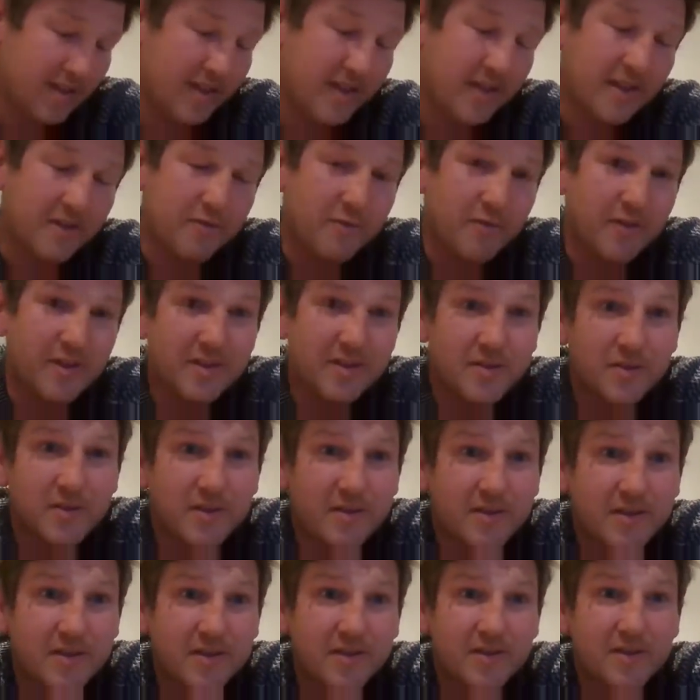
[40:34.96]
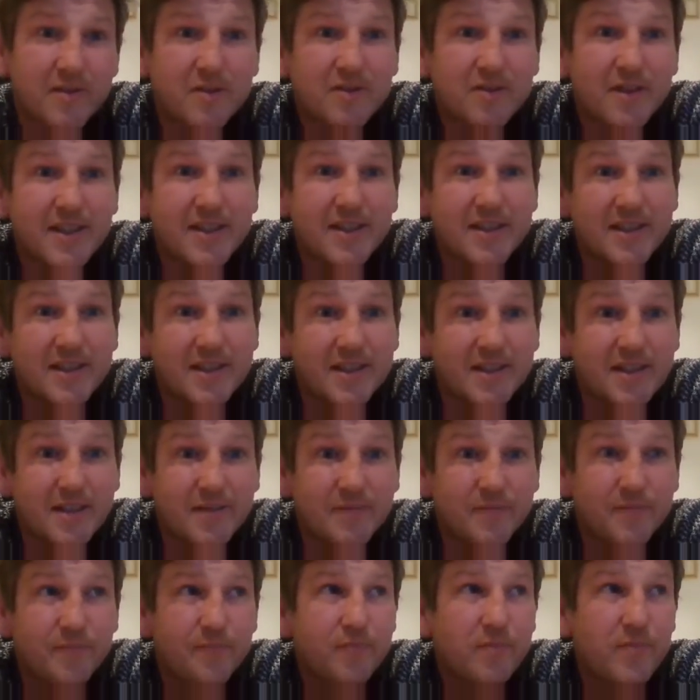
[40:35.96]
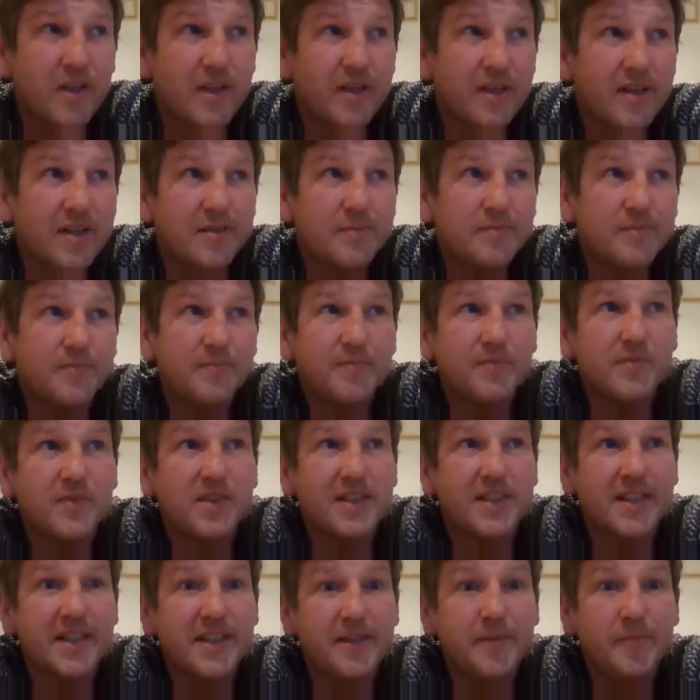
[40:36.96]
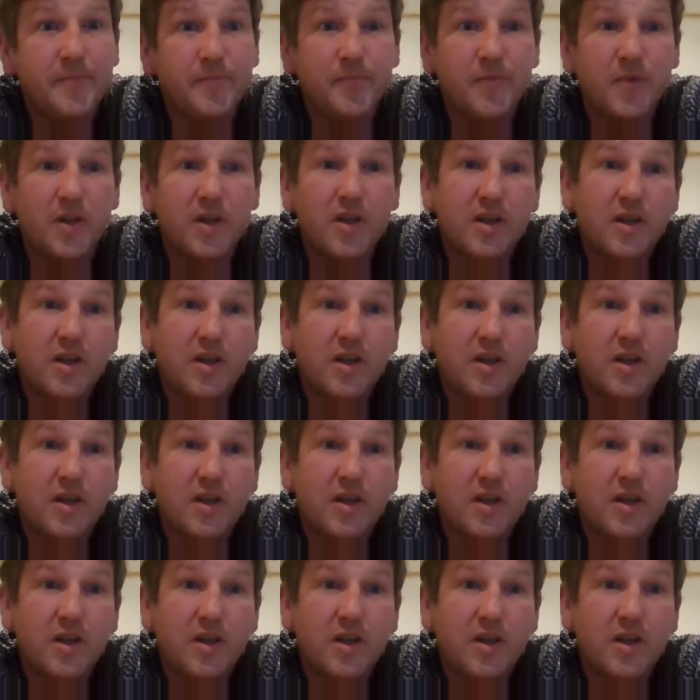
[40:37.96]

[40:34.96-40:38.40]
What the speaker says: genetic resource granted scheme